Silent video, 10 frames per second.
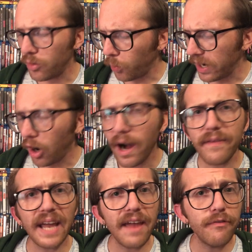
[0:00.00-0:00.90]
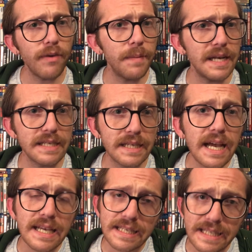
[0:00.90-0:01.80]
We are having a feminist
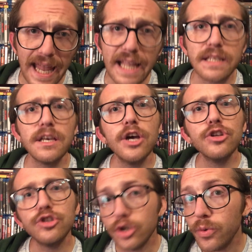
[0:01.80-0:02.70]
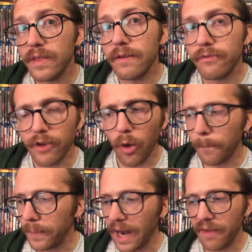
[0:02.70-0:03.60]
stance to the film,
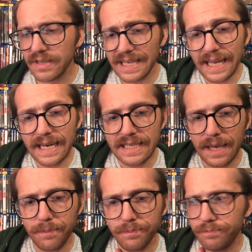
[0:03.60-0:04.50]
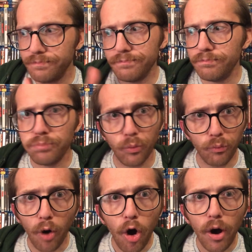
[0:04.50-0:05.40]
but obviously it is
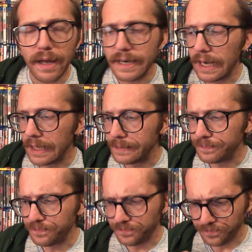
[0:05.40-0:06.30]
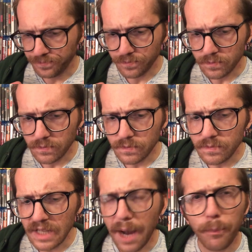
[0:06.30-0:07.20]
broad
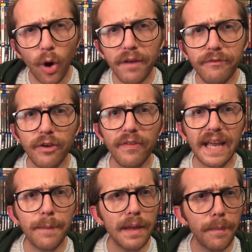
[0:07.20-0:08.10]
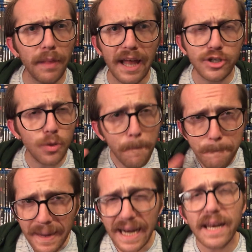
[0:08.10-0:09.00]
a broad field that can be applied to
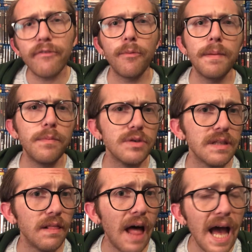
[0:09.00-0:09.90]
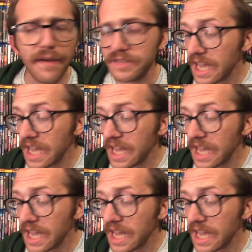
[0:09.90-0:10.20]
many different people's lives.